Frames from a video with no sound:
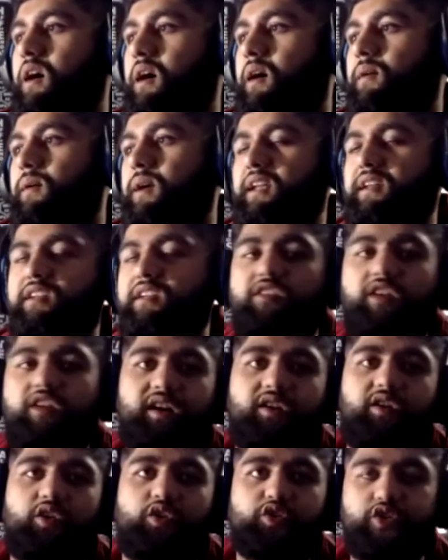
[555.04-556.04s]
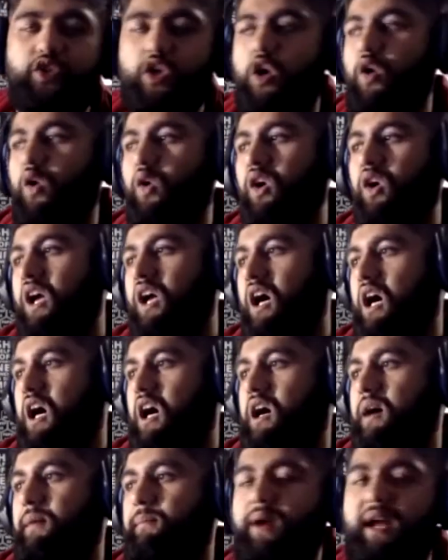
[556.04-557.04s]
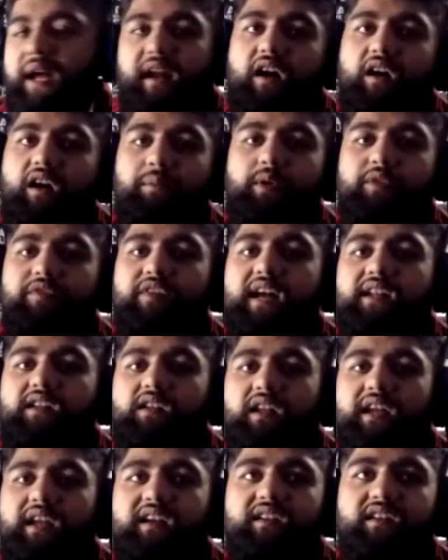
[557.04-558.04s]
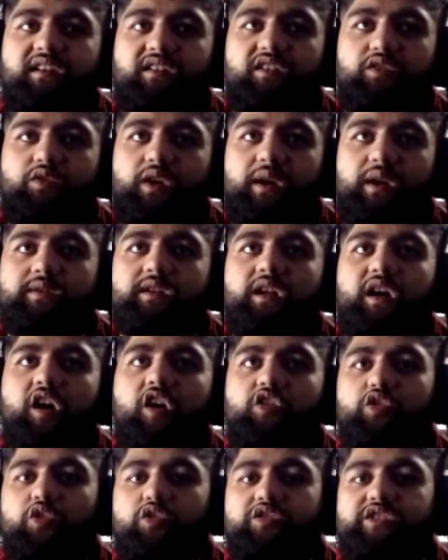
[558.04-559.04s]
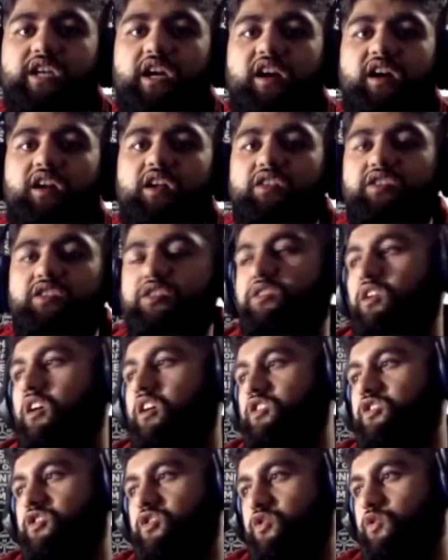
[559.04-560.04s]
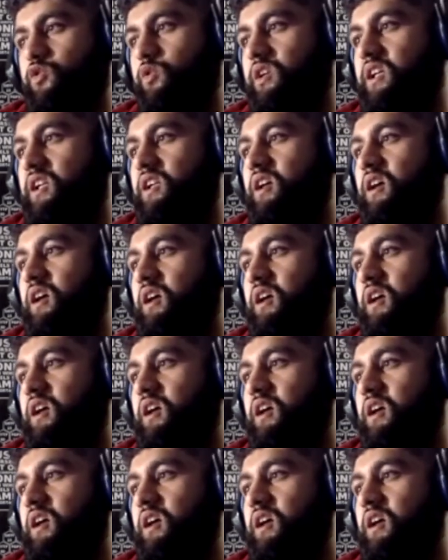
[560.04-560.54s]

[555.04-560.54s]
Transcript: in this article show, and I'll provide the link in the description. I'll also share it on your screen.